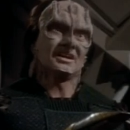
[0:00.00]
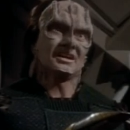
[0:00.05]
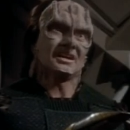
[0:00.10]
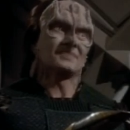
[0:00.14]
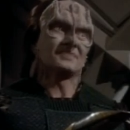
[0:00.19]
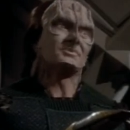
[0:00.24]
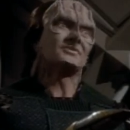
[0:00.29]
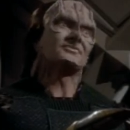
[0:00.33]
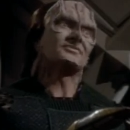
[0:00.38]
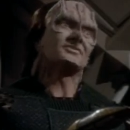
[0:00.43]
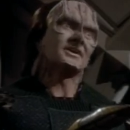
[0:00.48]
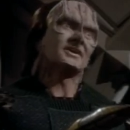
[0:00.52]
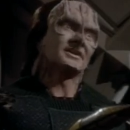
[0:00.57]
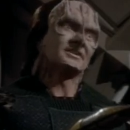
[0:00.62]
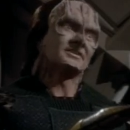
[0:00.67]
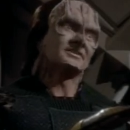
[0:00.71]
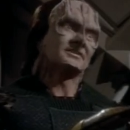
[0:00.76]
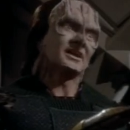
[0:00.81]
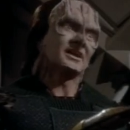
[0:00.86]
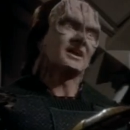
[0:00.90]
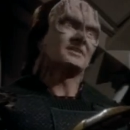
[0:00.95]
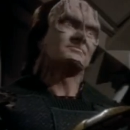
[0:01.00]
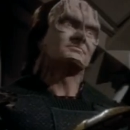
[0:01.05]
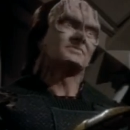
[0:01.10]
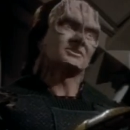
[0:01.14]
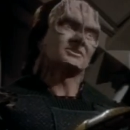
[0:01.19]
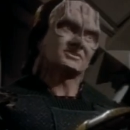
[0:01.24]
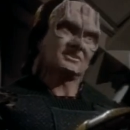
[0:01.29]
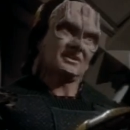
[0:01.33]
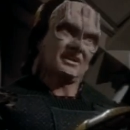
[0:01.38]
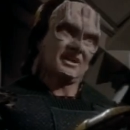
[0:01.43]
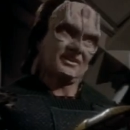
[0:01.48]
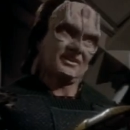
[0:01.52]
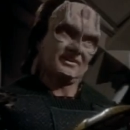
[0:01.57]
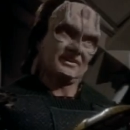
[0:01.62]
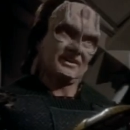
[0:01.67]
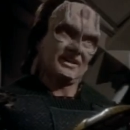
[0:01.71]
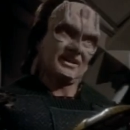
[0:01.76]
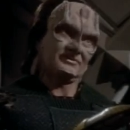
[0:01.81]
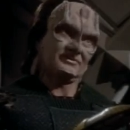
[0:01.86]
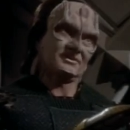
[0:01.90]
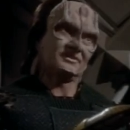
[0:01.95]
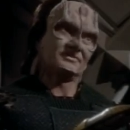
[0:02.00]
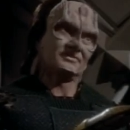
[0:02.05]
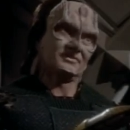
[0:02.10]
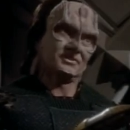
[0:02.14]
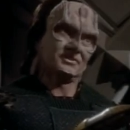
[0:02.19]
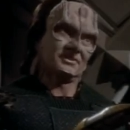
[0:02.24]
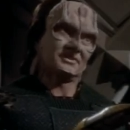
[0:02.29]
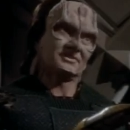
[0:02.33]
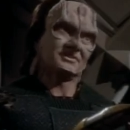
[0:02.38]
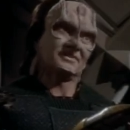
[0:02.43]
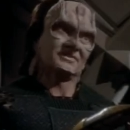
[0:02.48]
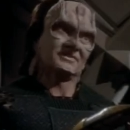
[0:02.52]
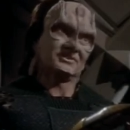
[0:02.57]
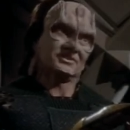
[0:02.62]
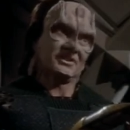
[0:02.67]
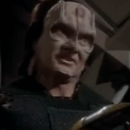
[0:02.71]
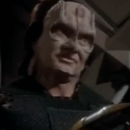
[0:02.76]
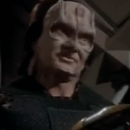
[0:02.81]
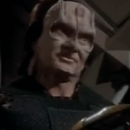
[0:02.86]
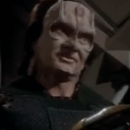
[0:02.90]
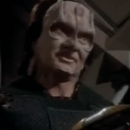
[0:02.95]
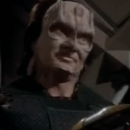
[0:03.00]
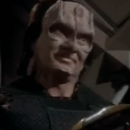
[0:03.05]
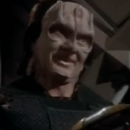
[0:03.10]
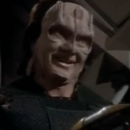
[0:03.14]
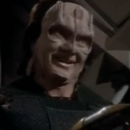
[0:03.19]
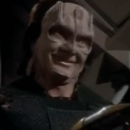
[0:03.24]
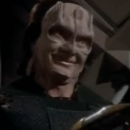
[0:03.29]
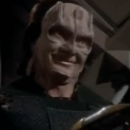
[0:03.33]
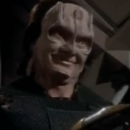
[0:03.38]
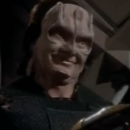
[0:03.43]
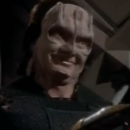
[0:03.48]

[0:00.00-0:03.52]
I'm afraid I must carry out the verdict of the Central Command.